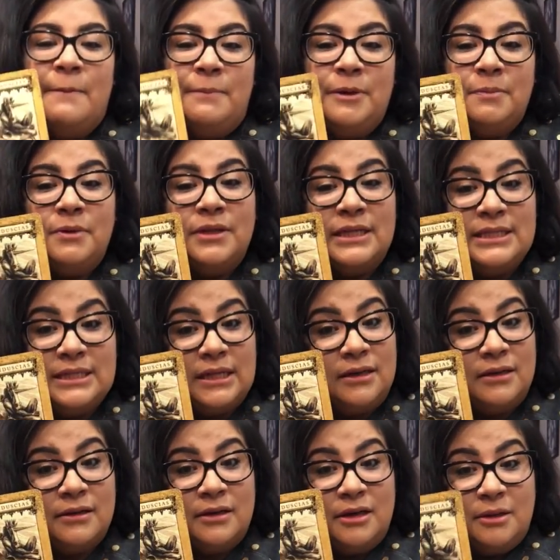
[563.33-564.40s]
People
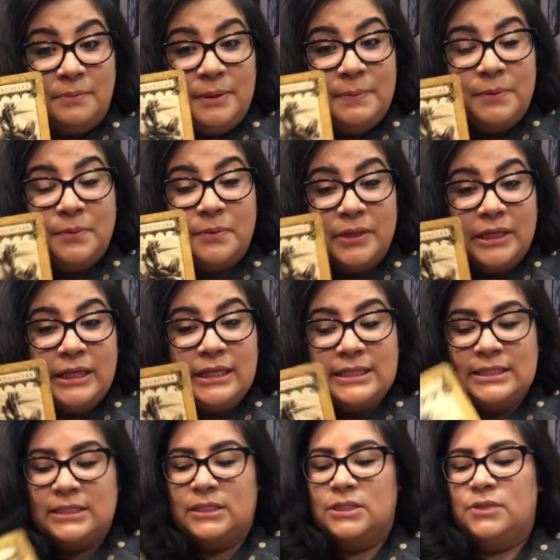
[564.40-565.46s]
listen. People really
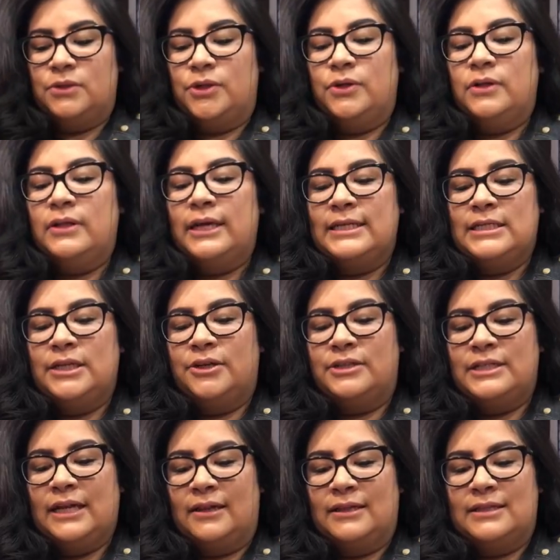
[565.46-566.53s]
listen. So utilizing your
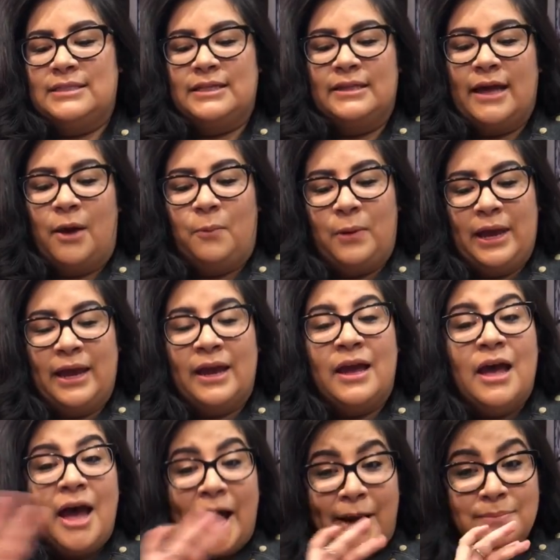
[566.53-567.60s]
talents in that way.
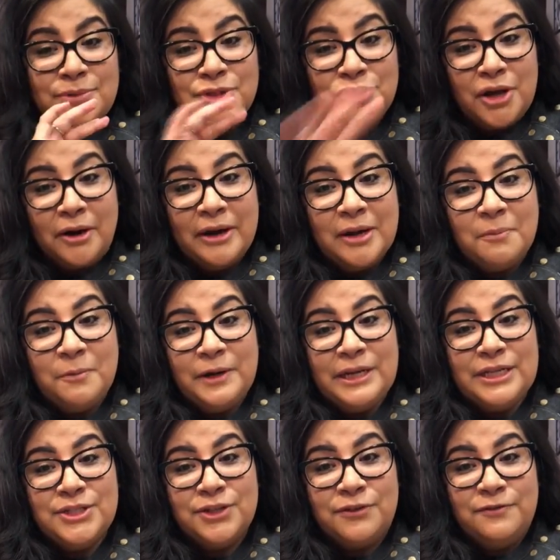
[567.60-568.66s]
I'm sorry I'm
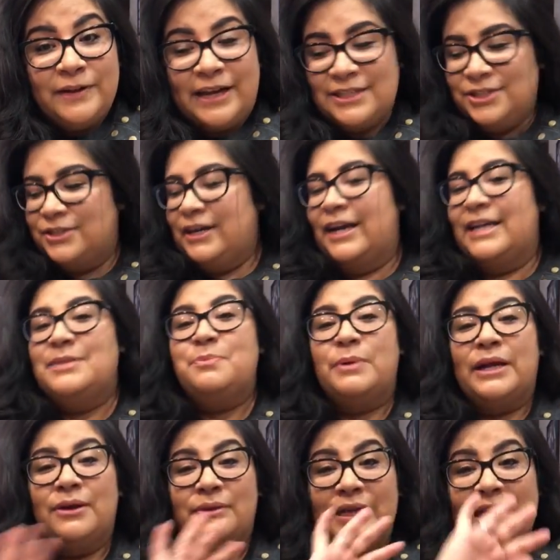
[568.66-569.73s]
reading so fast, you guys, but
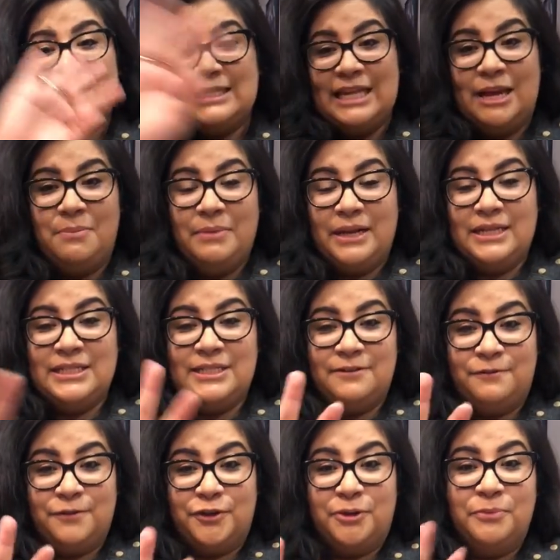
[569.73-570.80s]
I only get 10 minutes to
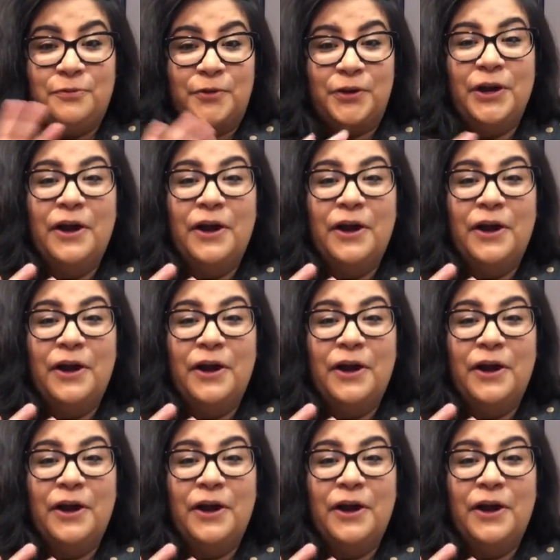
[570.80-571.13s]
film for,